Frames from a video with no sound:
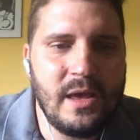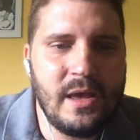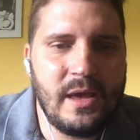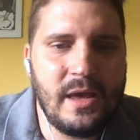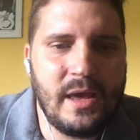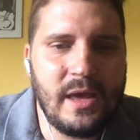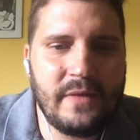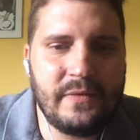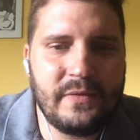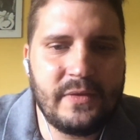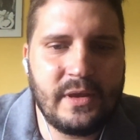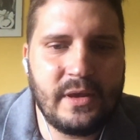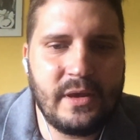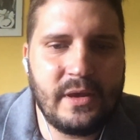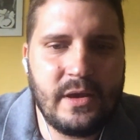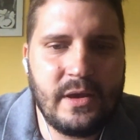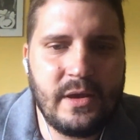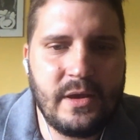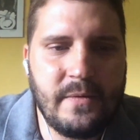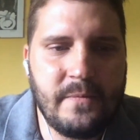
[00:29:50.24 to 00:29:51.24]

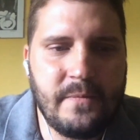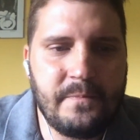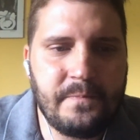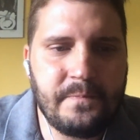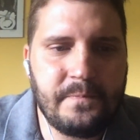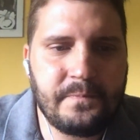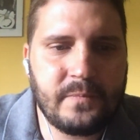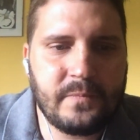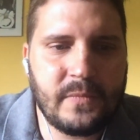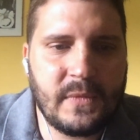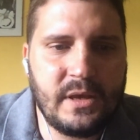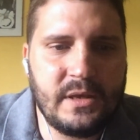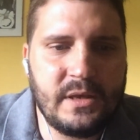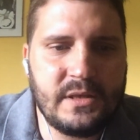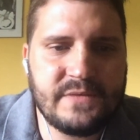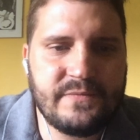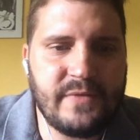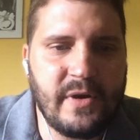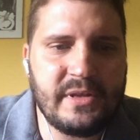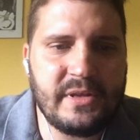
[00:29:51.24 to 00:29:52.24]
And
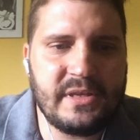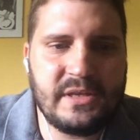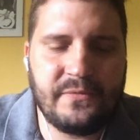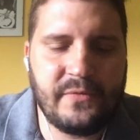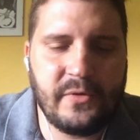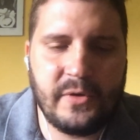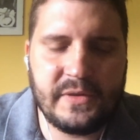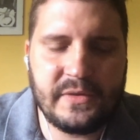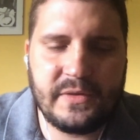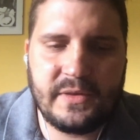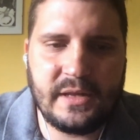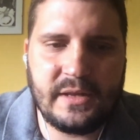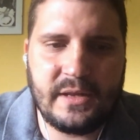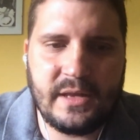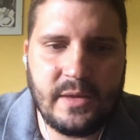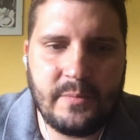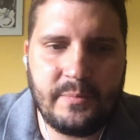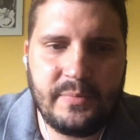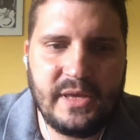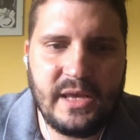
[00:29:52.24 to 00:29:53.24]
it's very different than
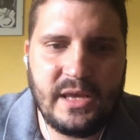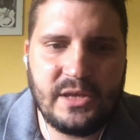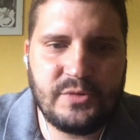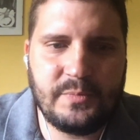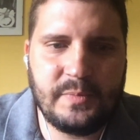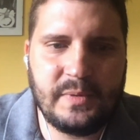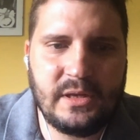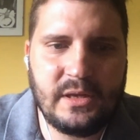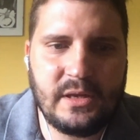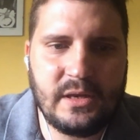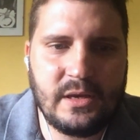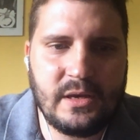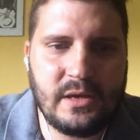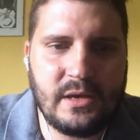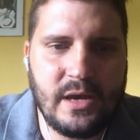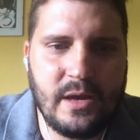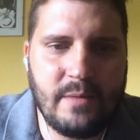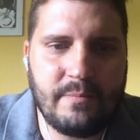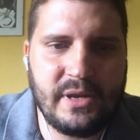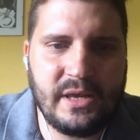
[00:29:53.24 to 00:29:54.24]
a PHP
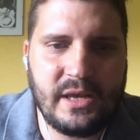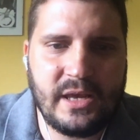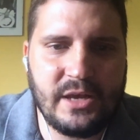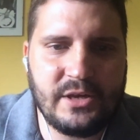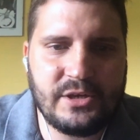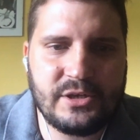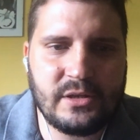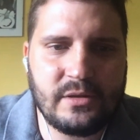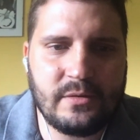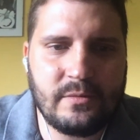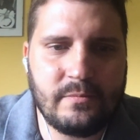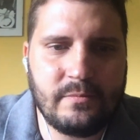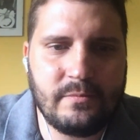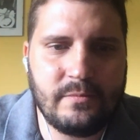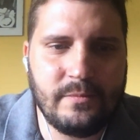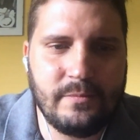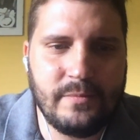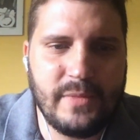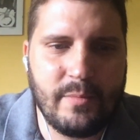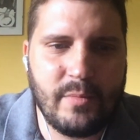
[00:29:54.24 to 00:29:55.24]
application.
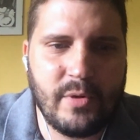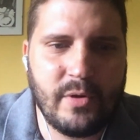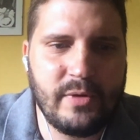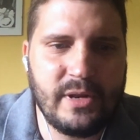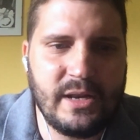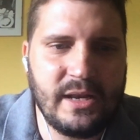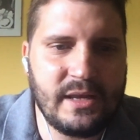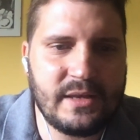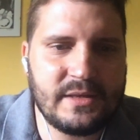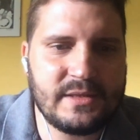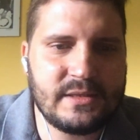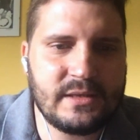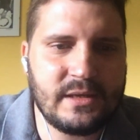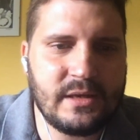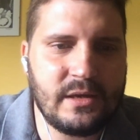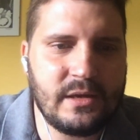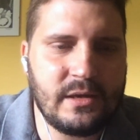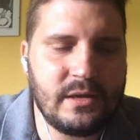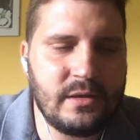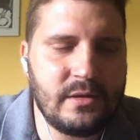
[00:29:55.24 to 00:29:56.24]
Memory leaks
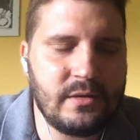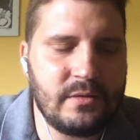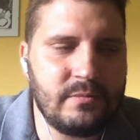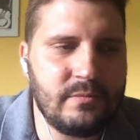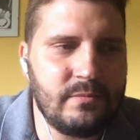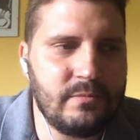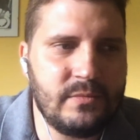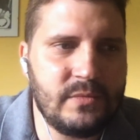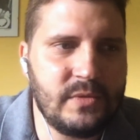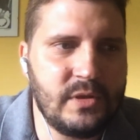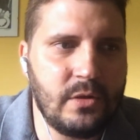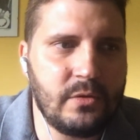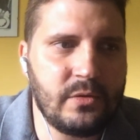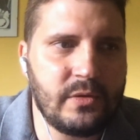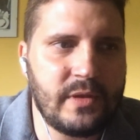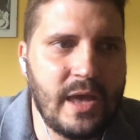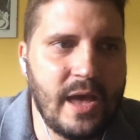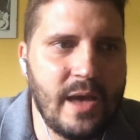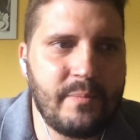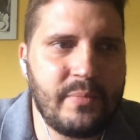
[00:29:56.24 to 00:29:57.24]

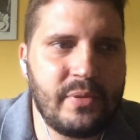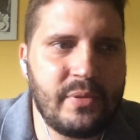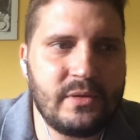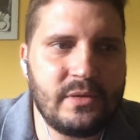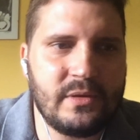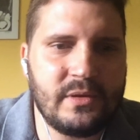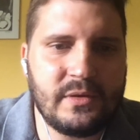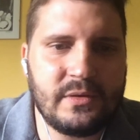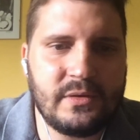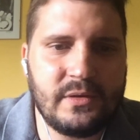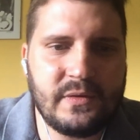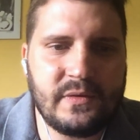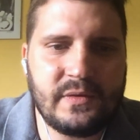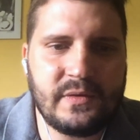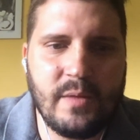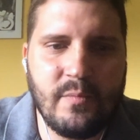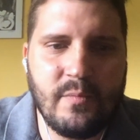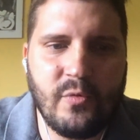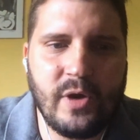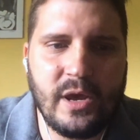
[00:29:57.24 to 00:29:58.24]
don't happen the
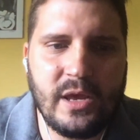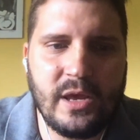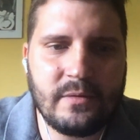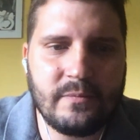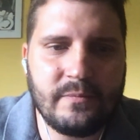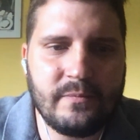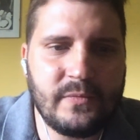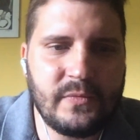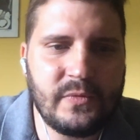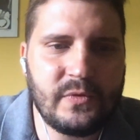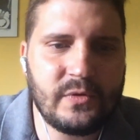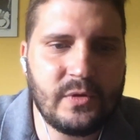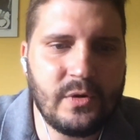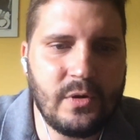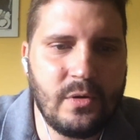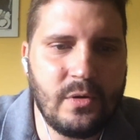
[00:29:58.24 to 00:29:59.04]
same way. So,